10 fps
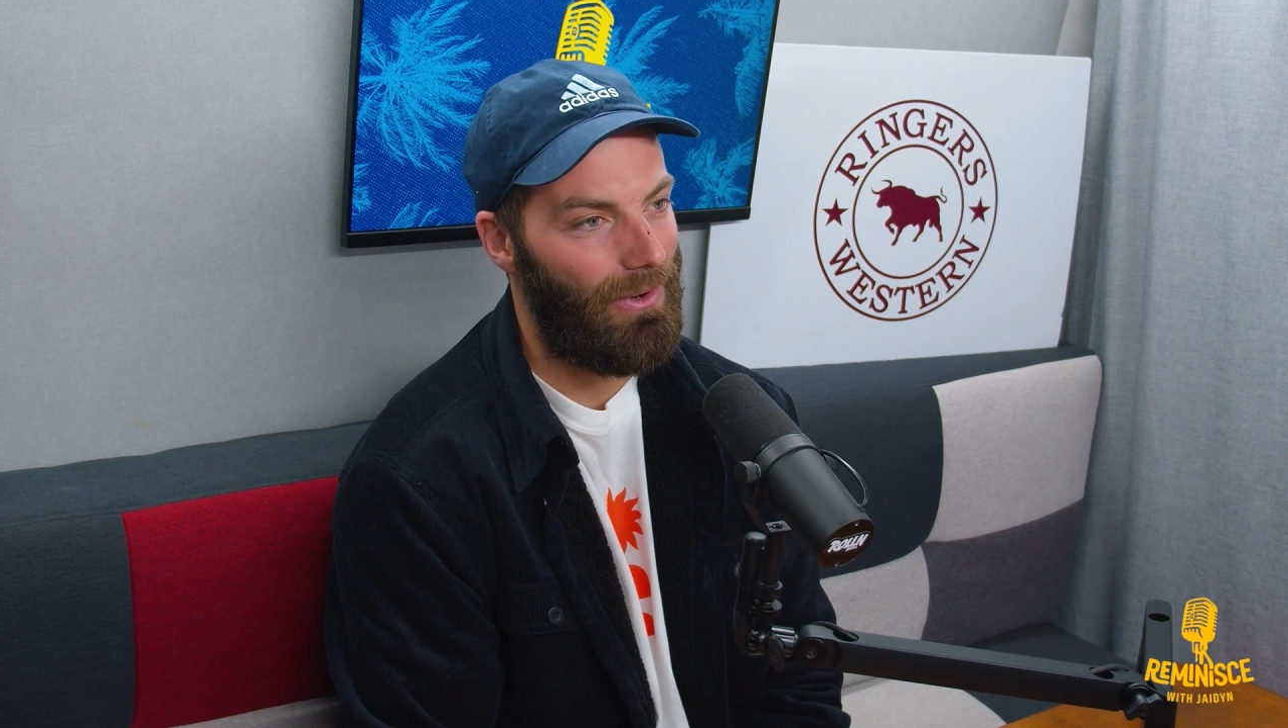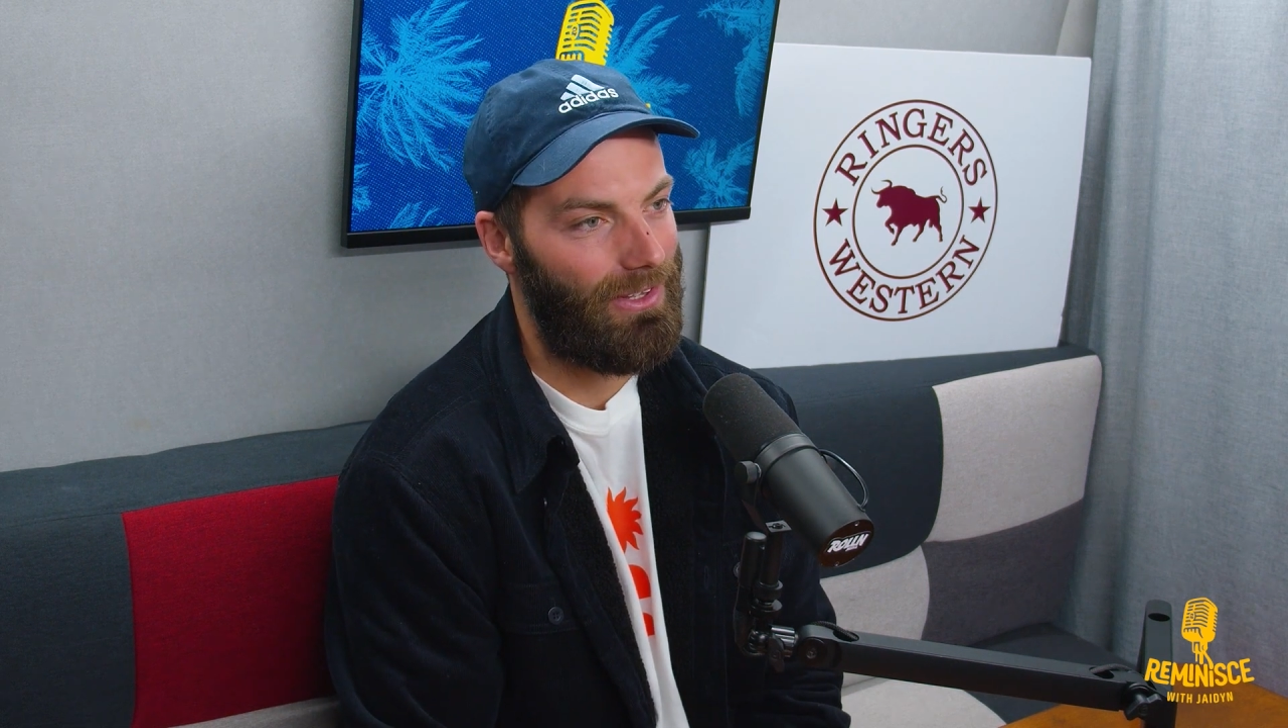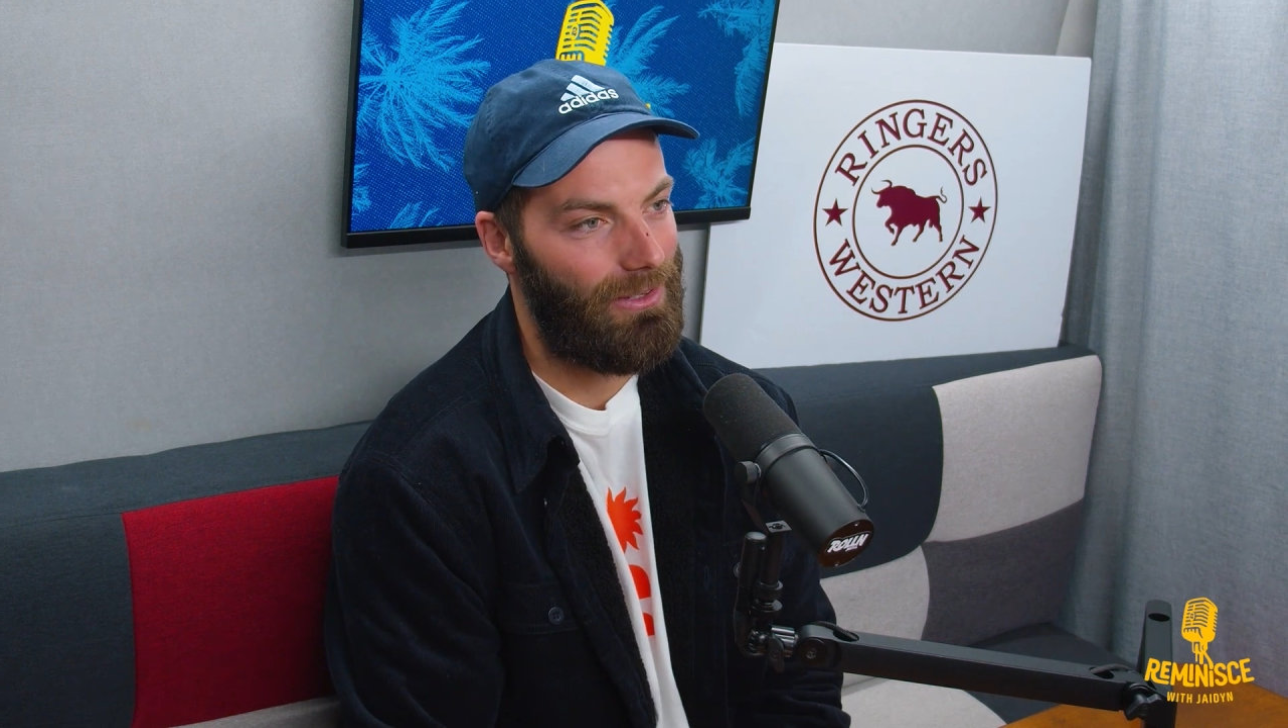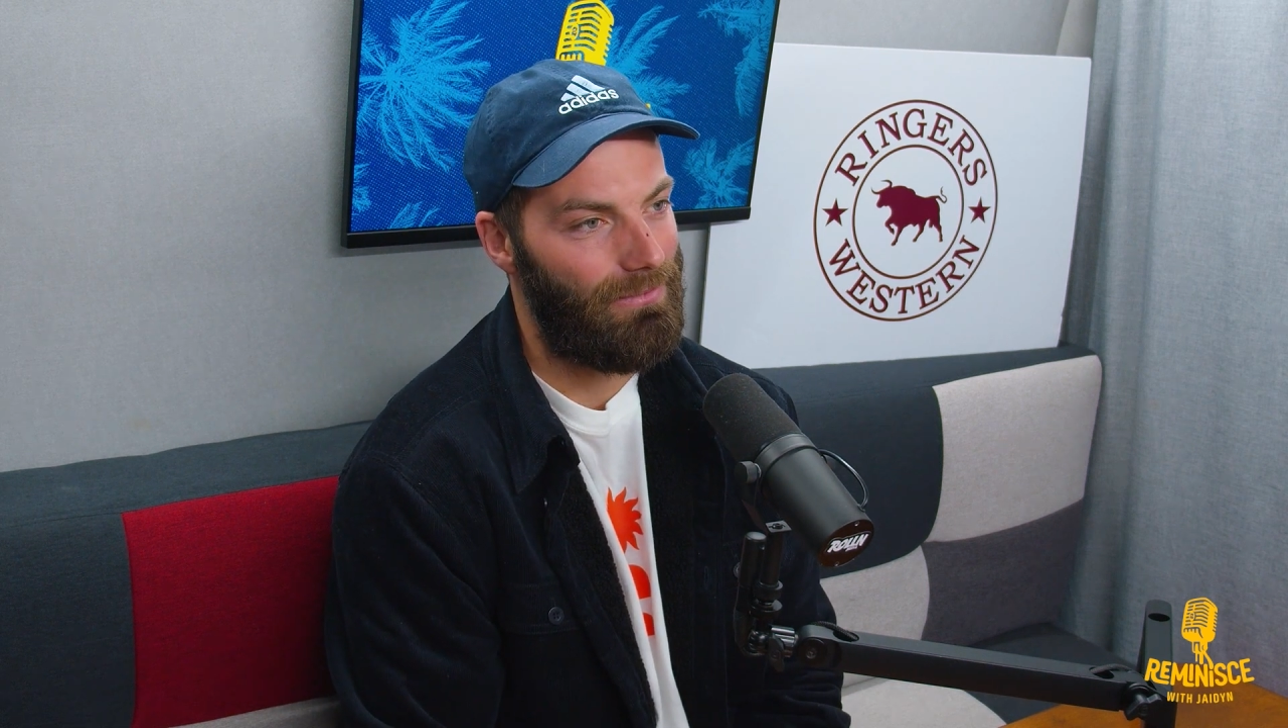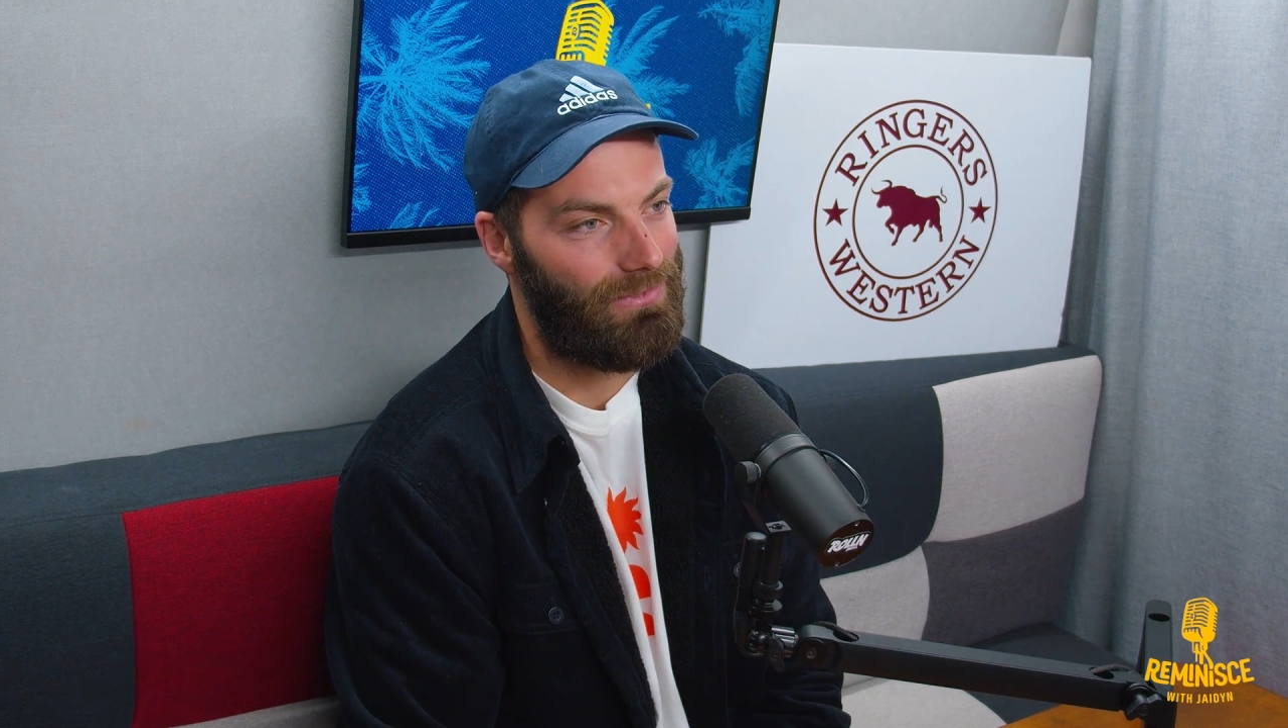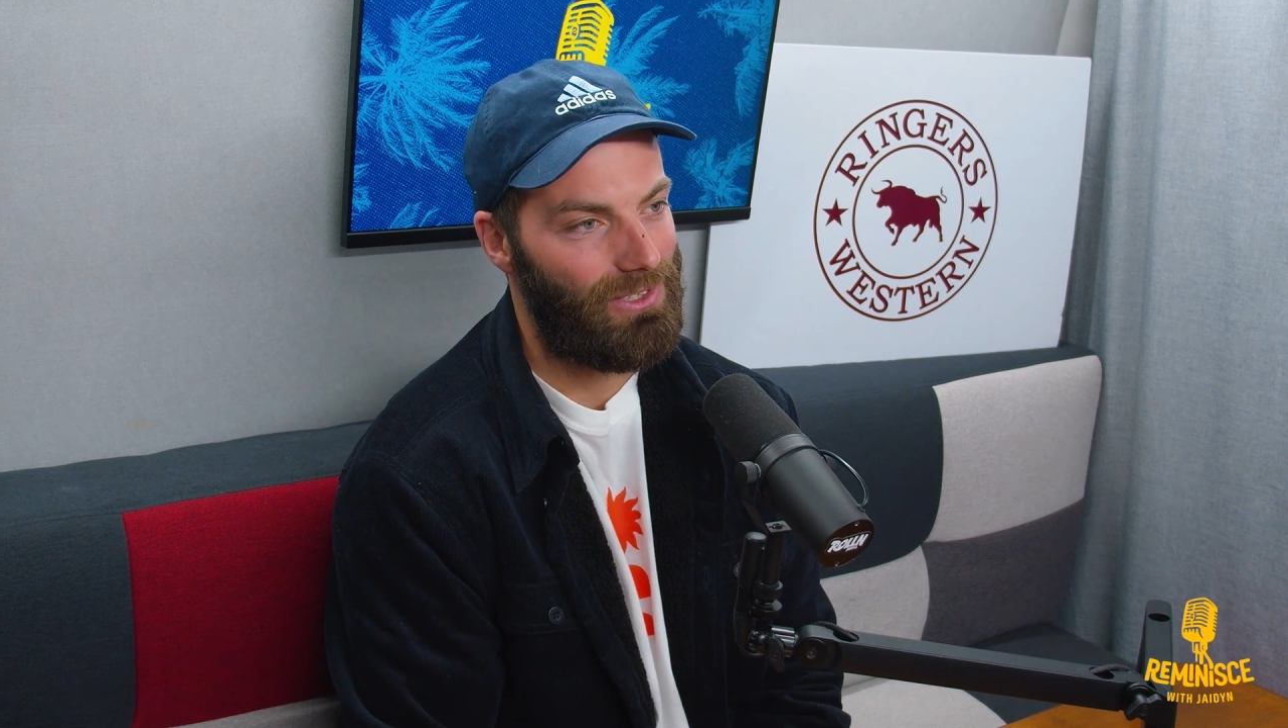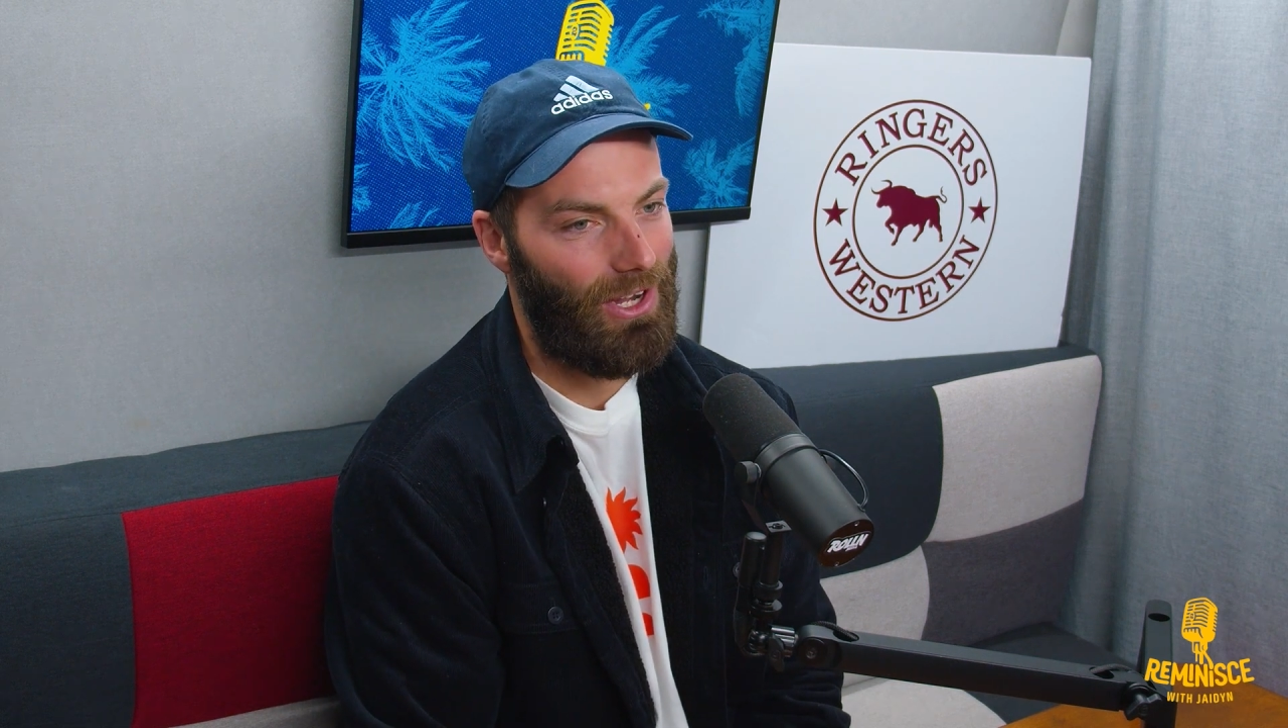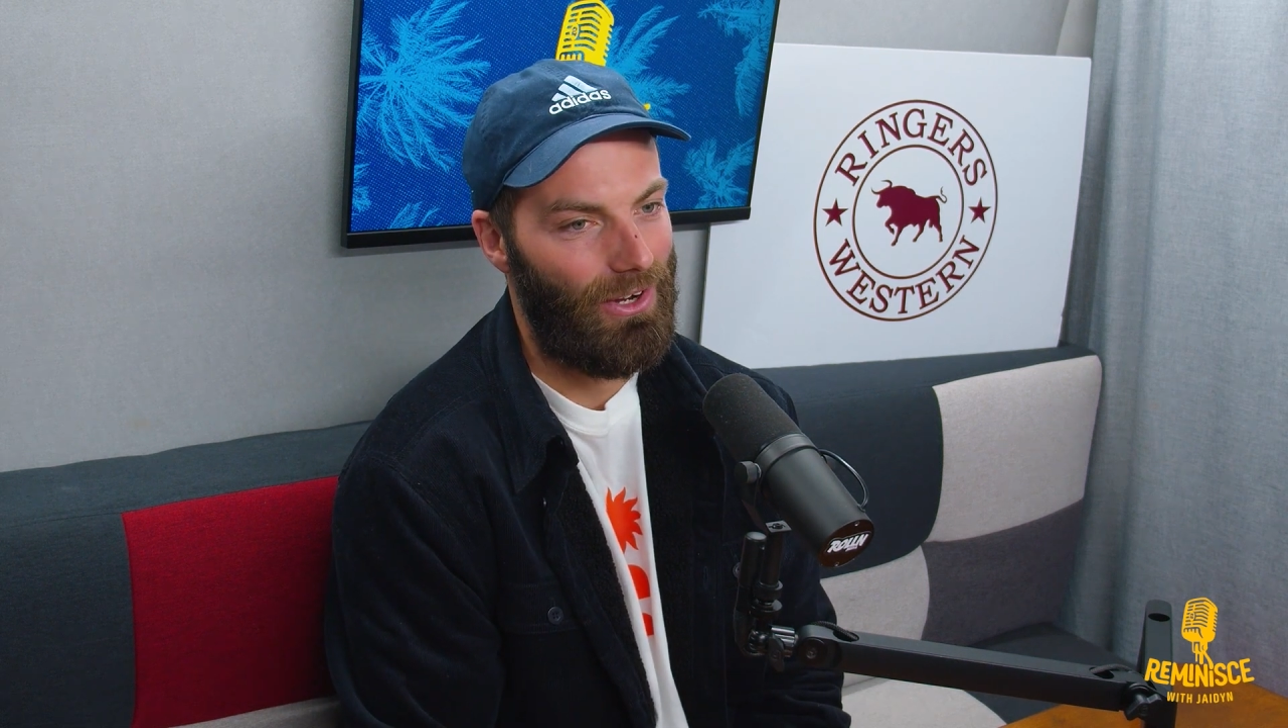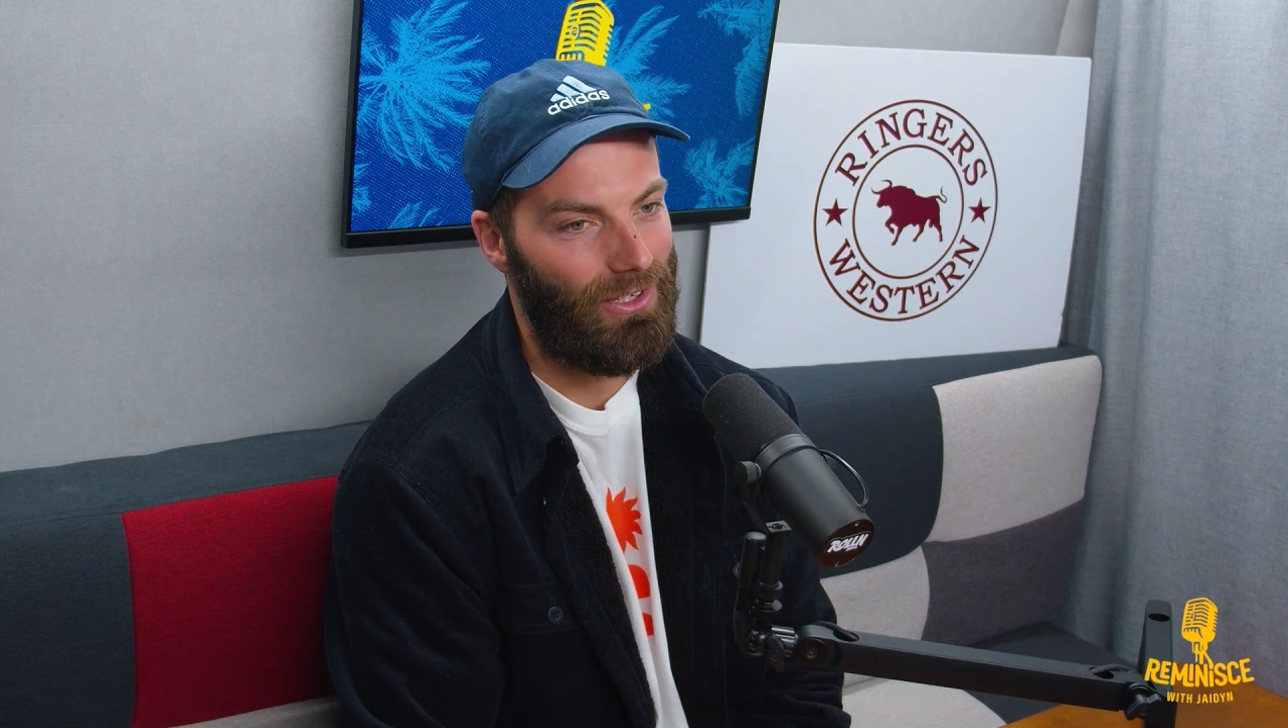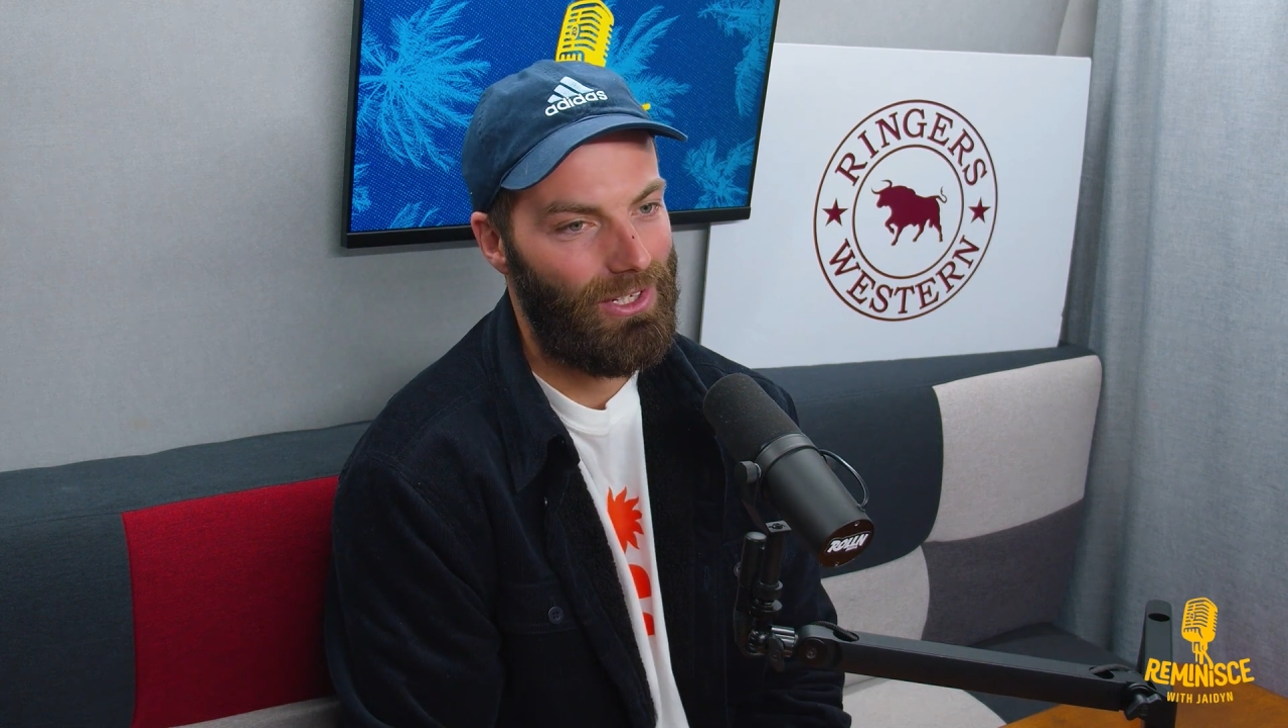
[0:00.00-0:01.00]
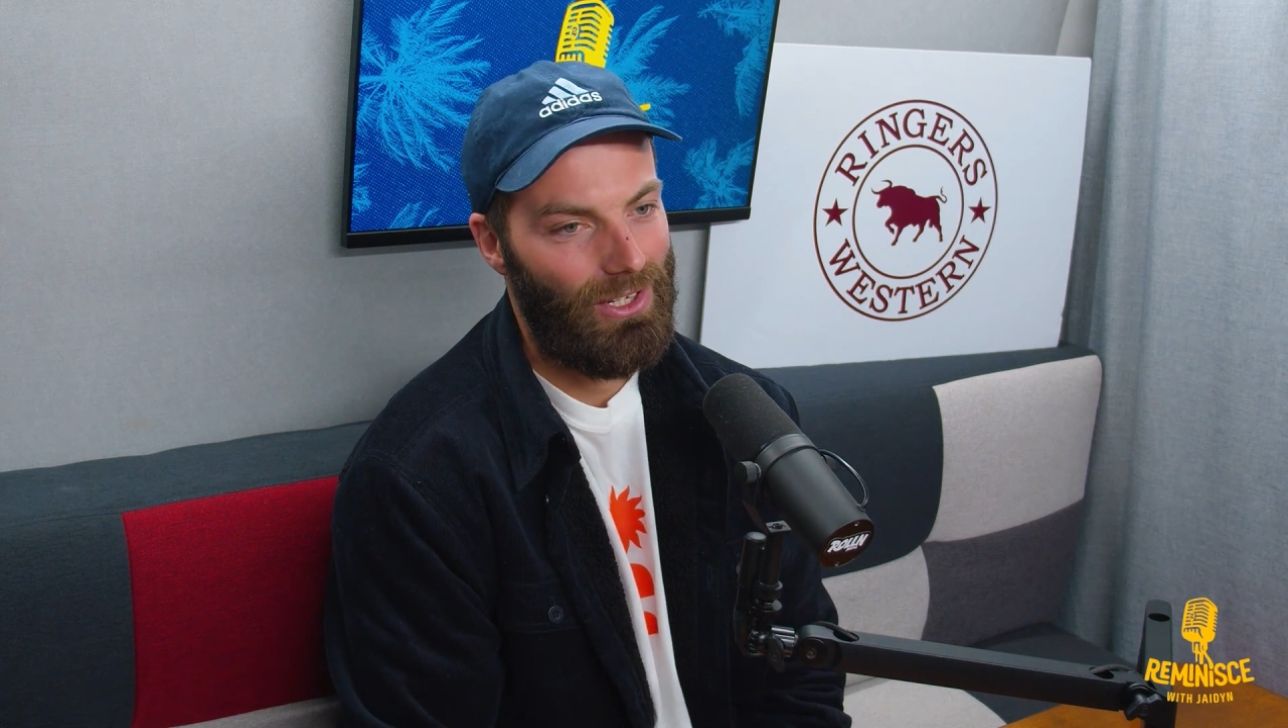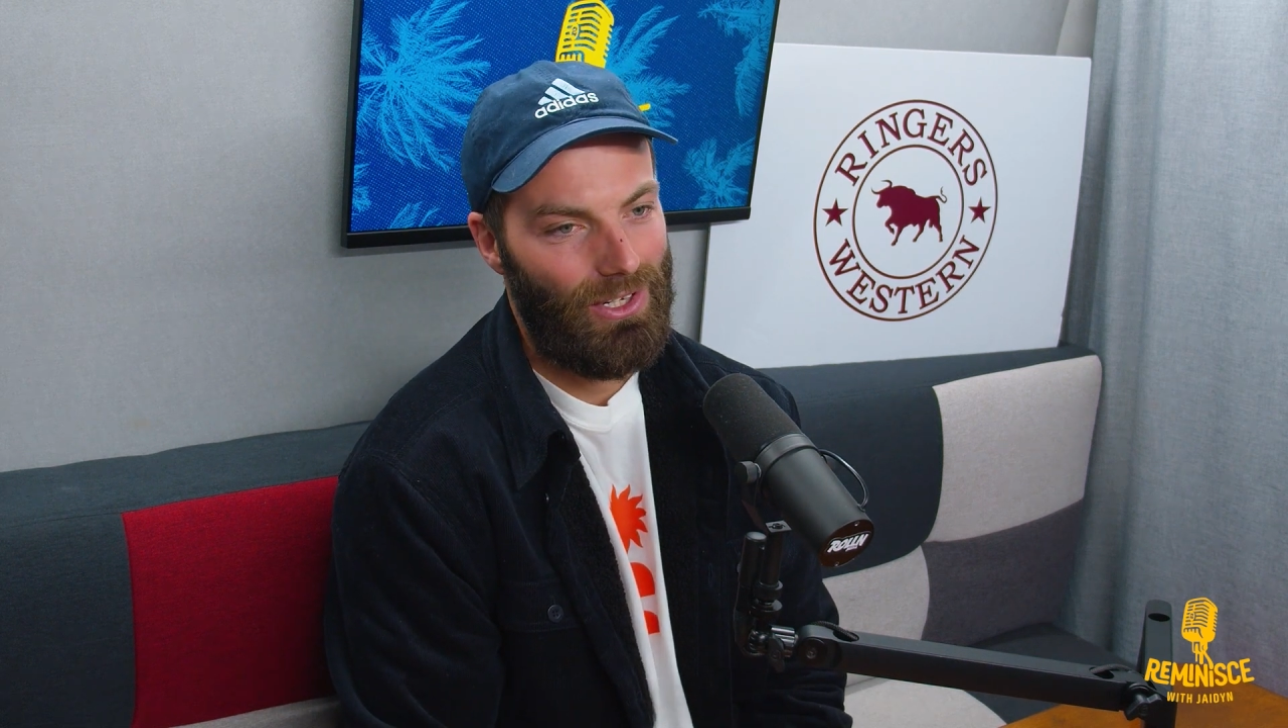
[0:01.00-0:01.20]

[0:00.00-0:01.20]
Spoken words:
with them, so